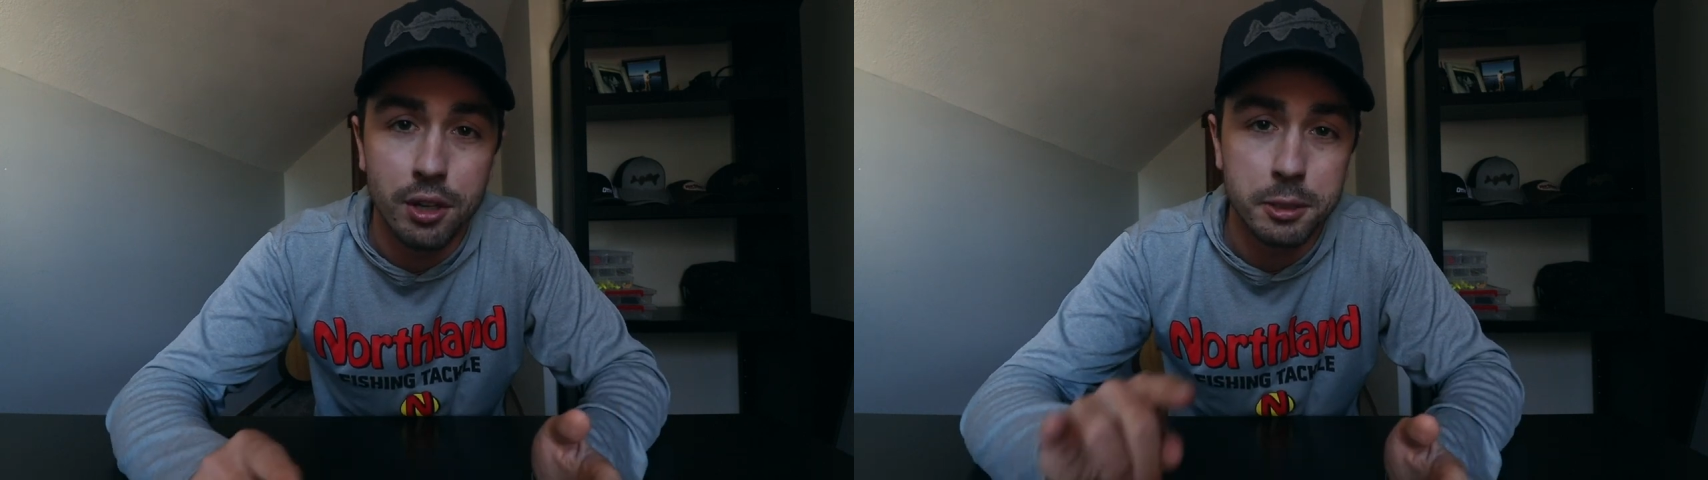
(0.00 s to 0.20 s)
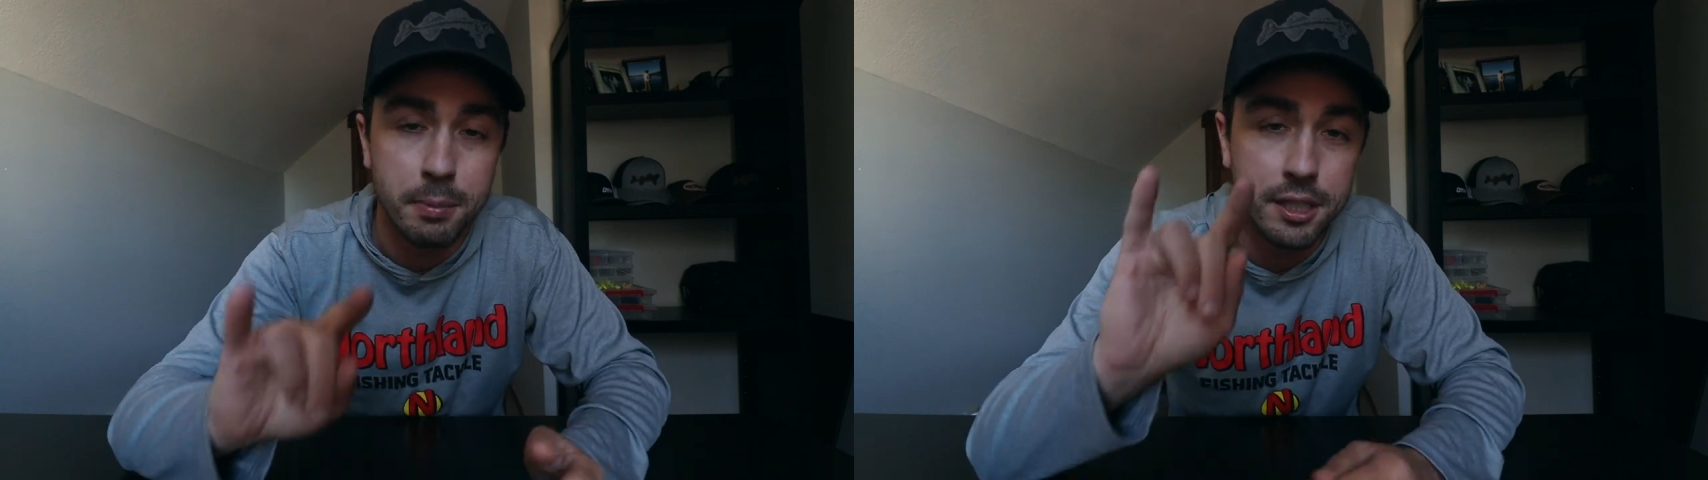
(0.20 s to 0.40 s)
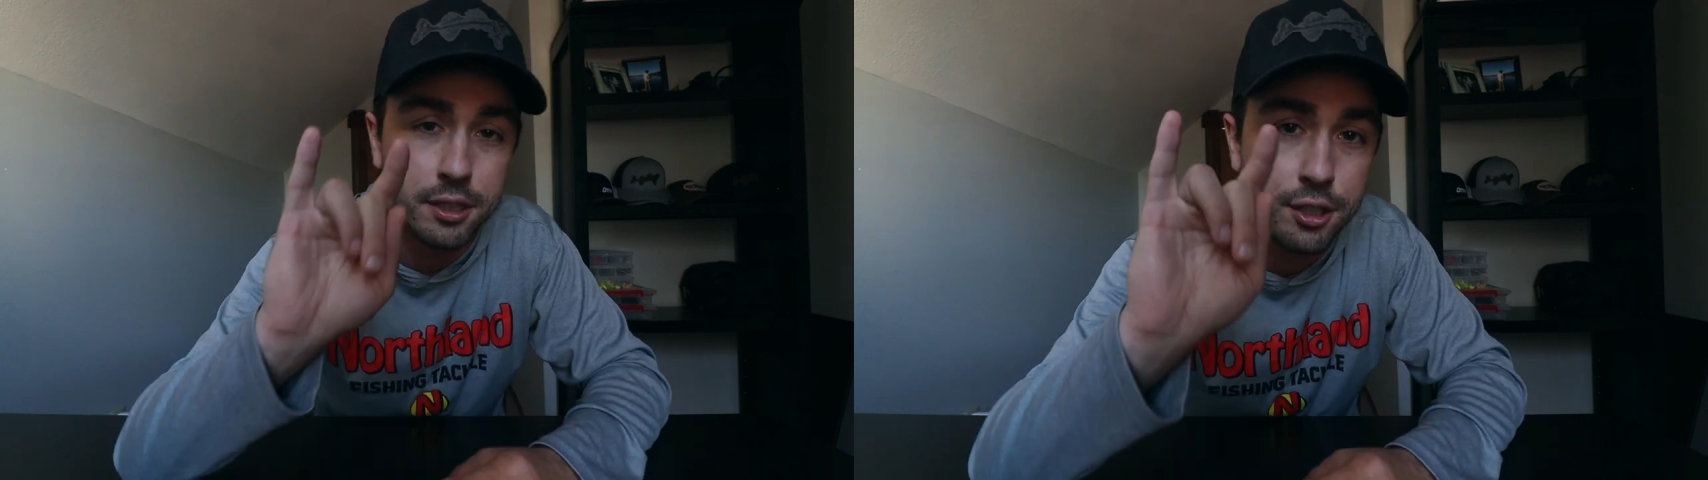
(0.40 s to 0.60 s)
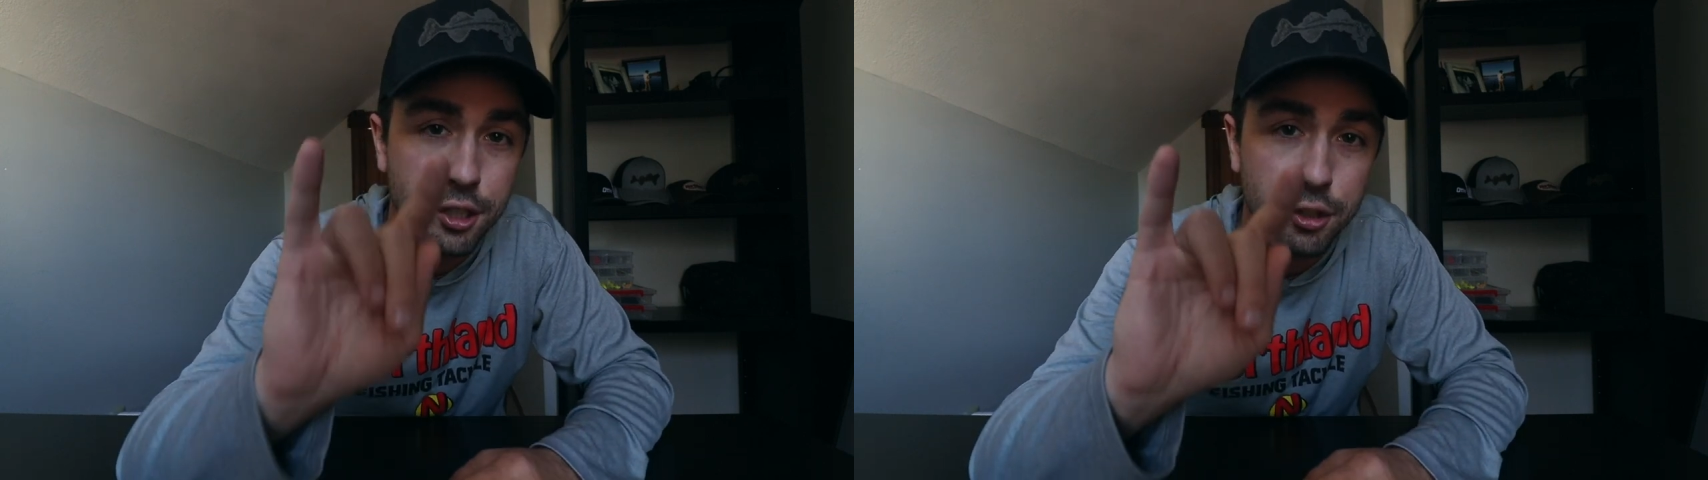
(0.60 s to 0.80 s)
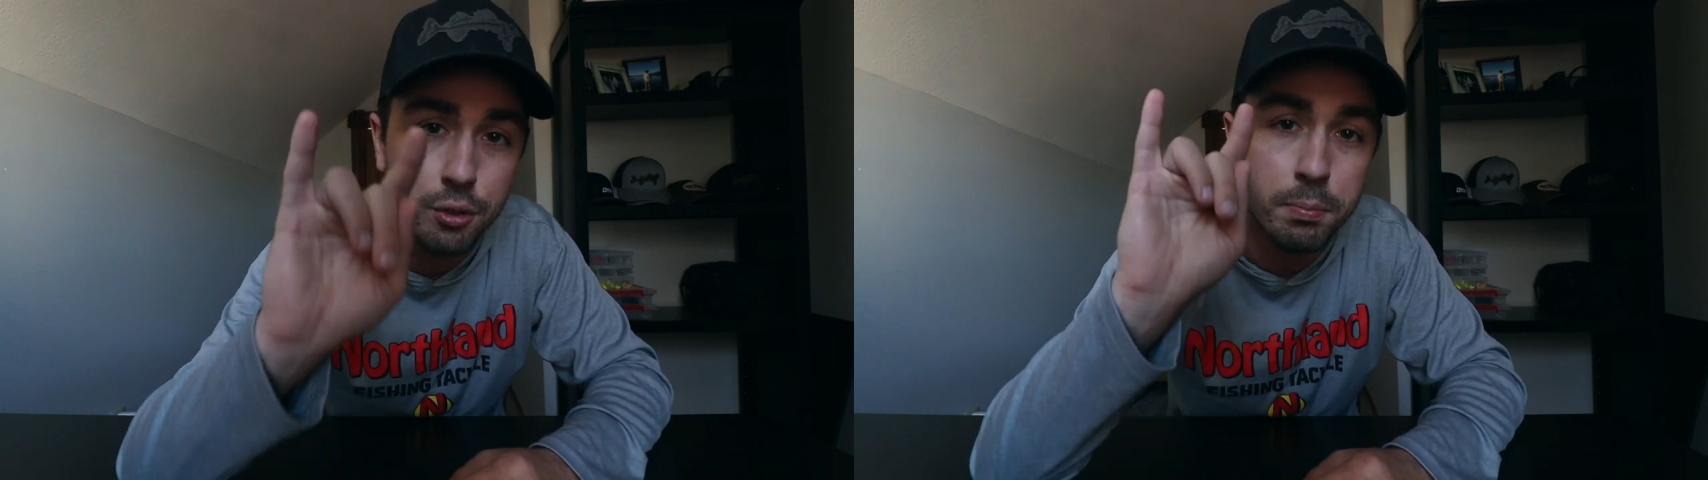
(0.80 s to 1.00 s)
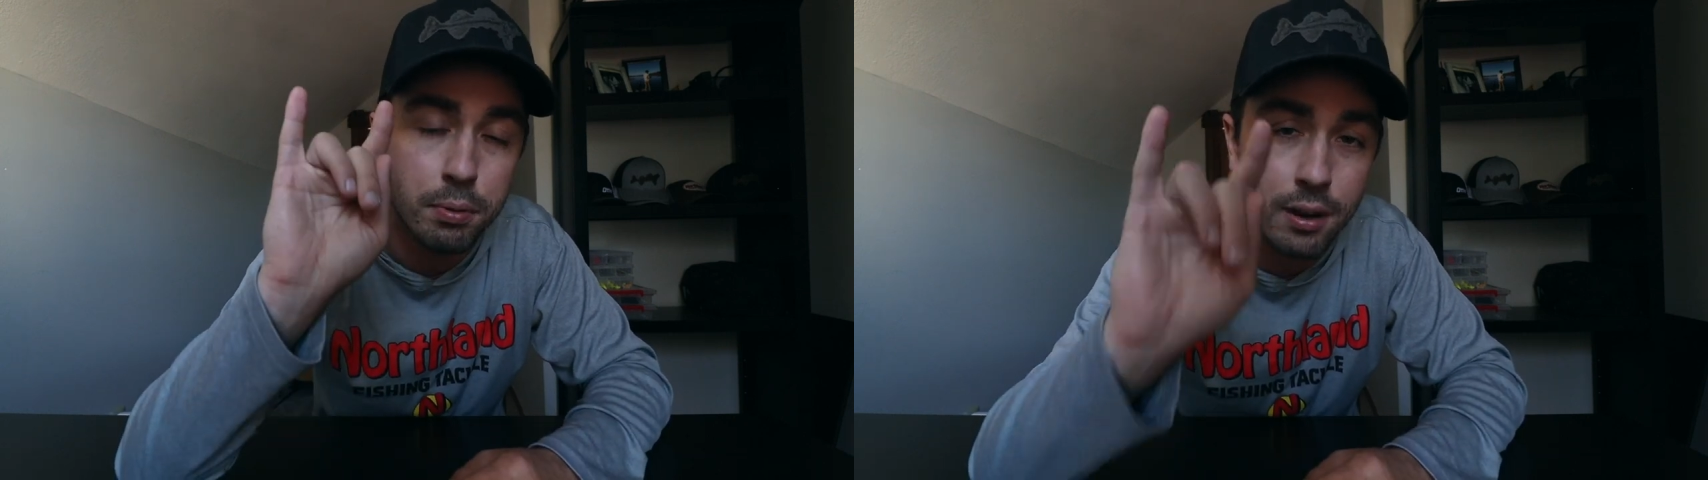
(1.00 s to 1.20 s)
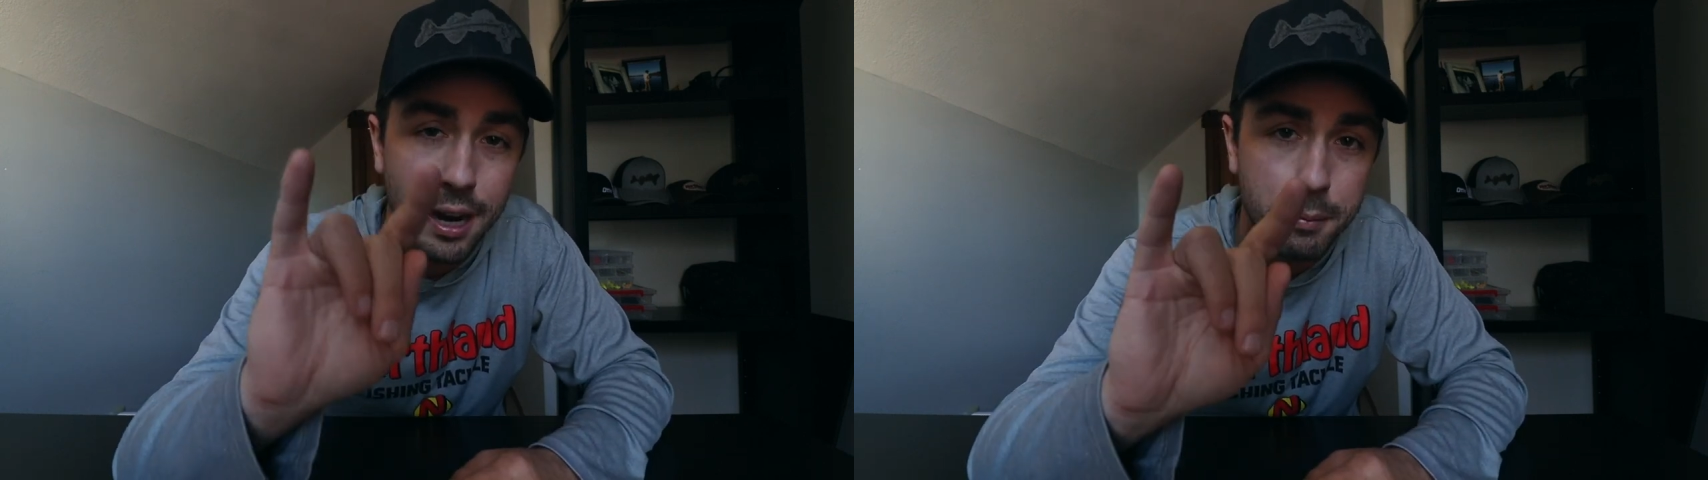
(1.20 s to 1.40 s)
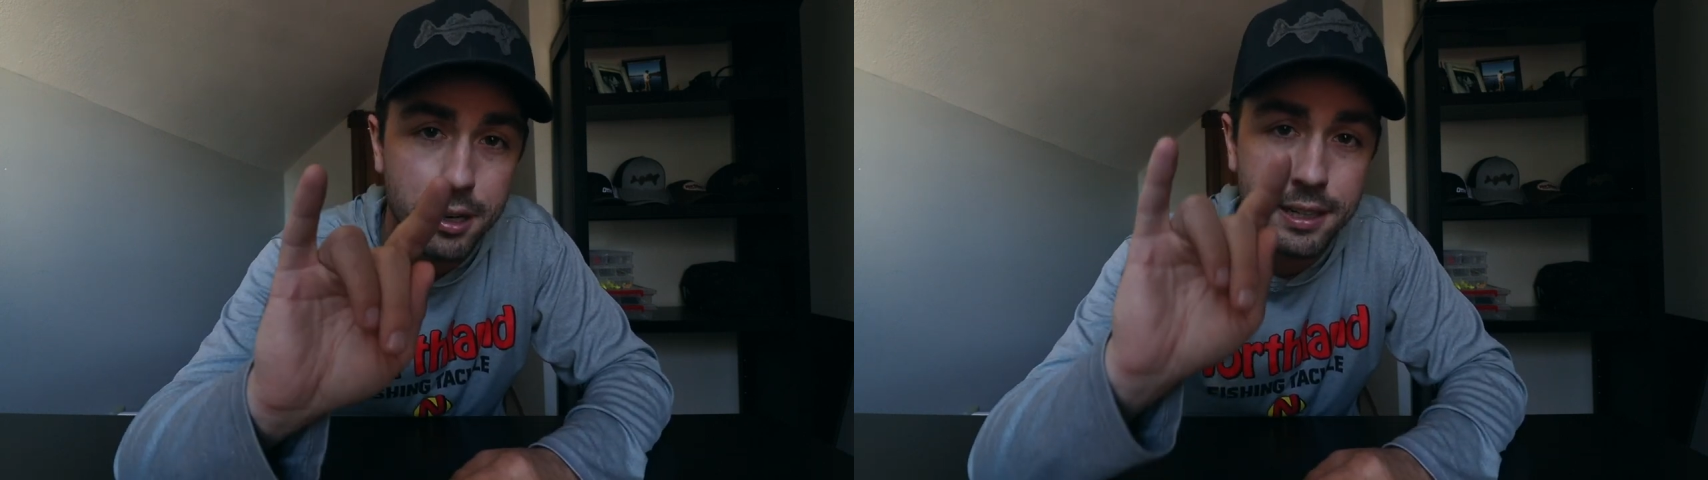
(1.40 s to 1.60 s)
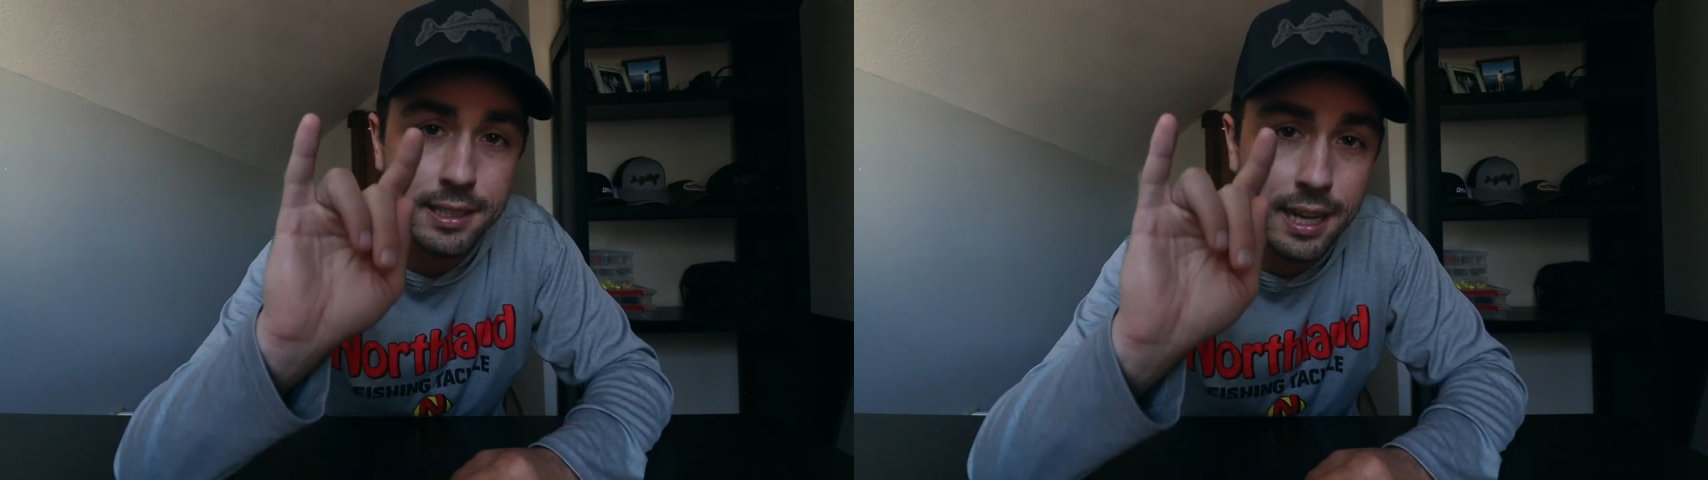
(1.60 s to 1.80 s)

there's been two primary